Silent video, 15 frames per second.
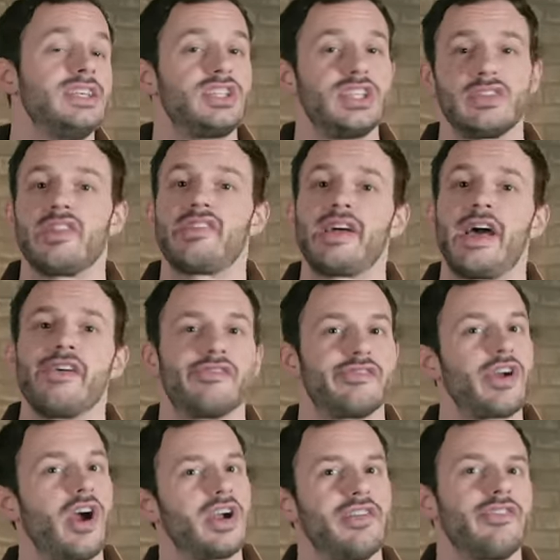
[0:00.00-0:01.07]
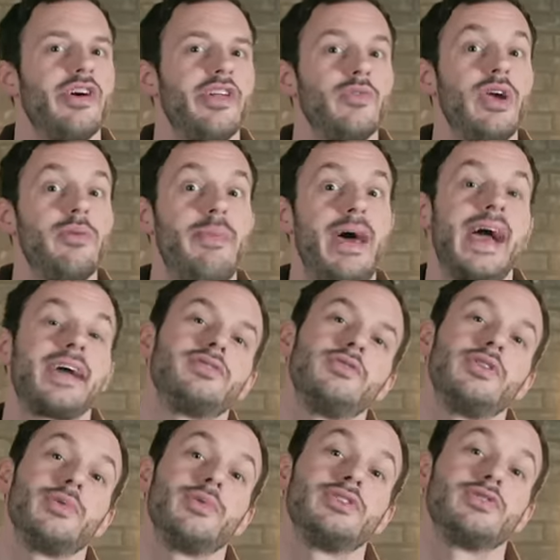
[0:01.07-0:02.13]
synthesizers, harkens all the way back to
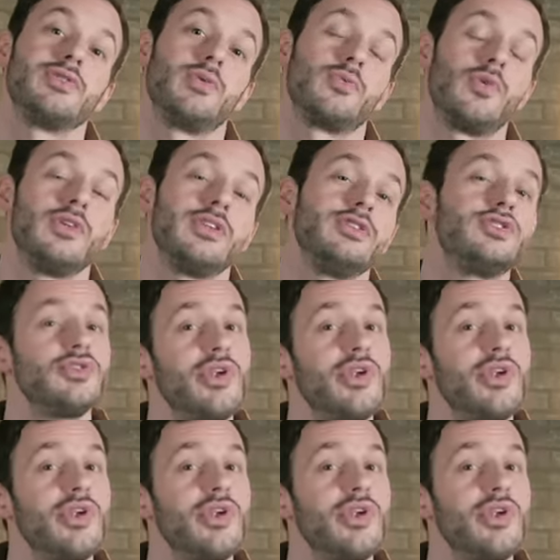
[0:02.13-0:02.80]
the original Roland